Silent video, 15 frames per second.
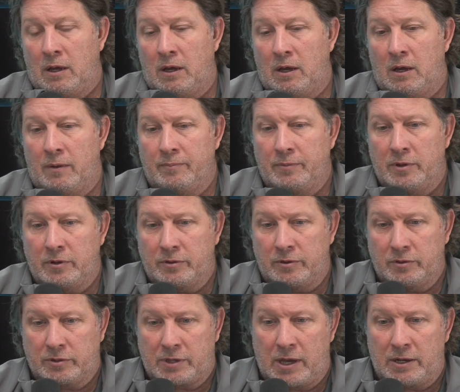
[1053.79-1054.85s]

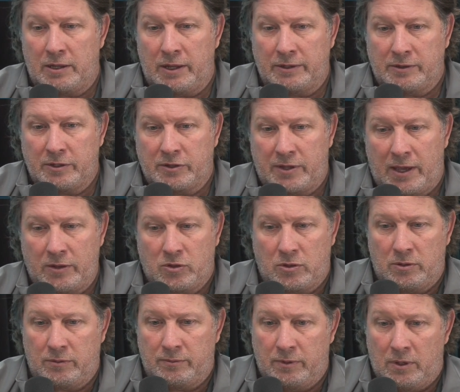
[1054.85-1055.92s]
there's kind of like this
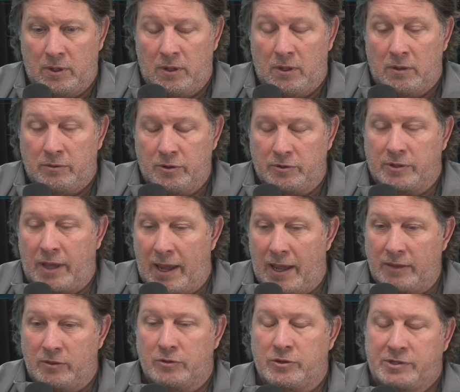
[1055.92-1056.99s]
tension. There's
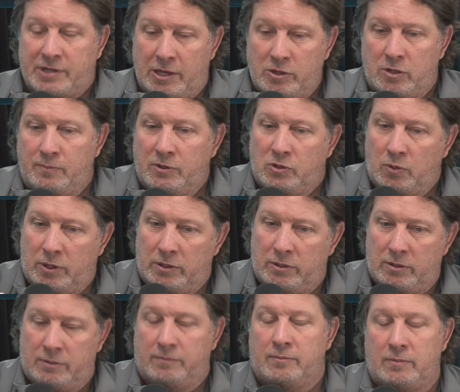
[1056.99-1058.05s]
a tension between
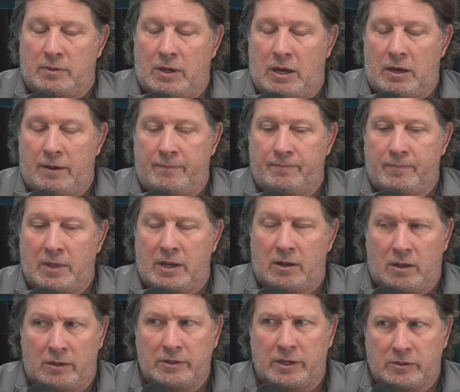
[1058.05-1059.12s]
the, and
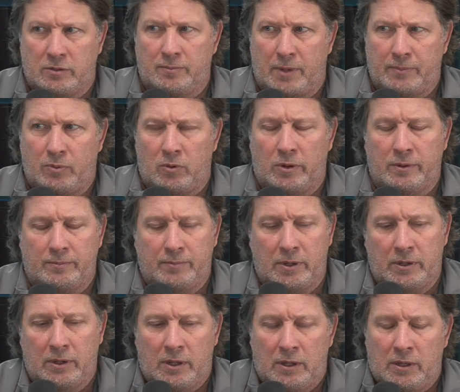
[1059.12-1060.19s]
I'll get to my point,
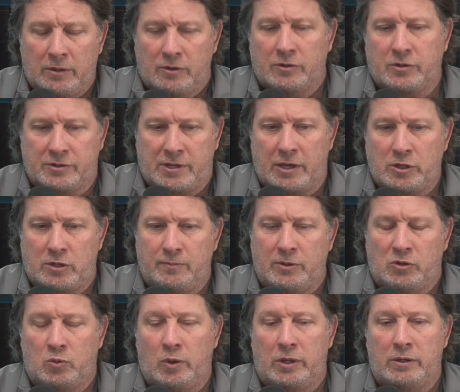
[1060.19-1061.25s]
but there's a tension
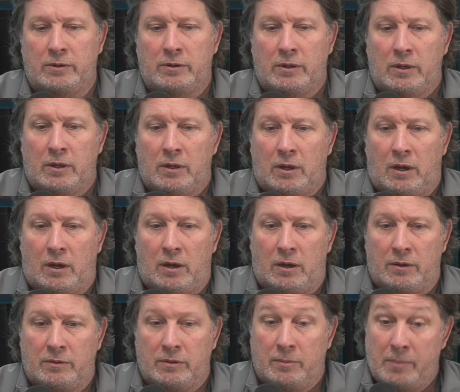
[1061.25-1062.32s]
between
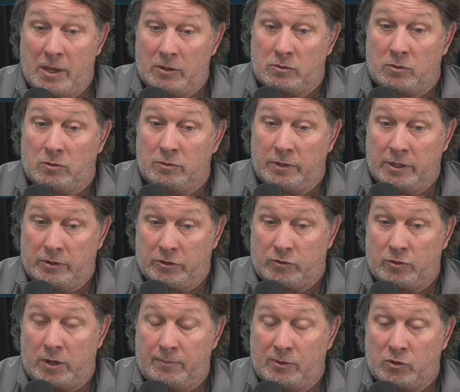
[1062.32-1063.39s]
the medical
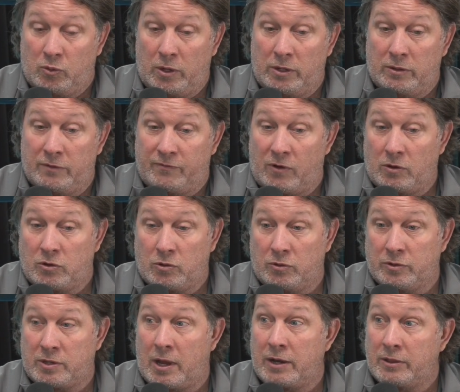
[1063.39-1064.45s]
industry, between the
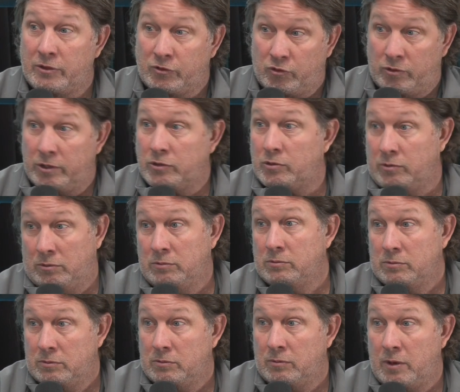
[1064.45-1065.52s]
functional side and the traditional,
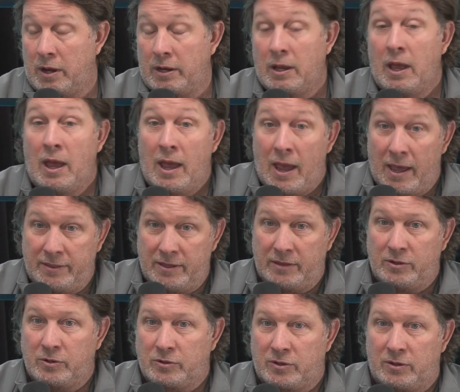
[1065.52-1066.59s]
right? And
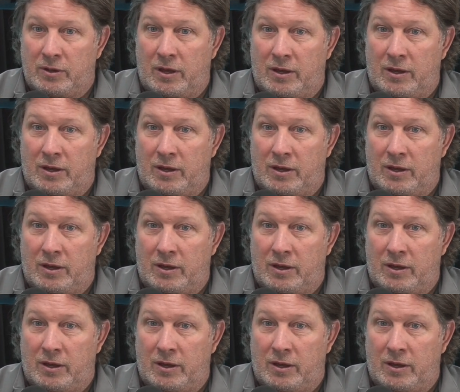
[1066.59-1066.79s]
then there's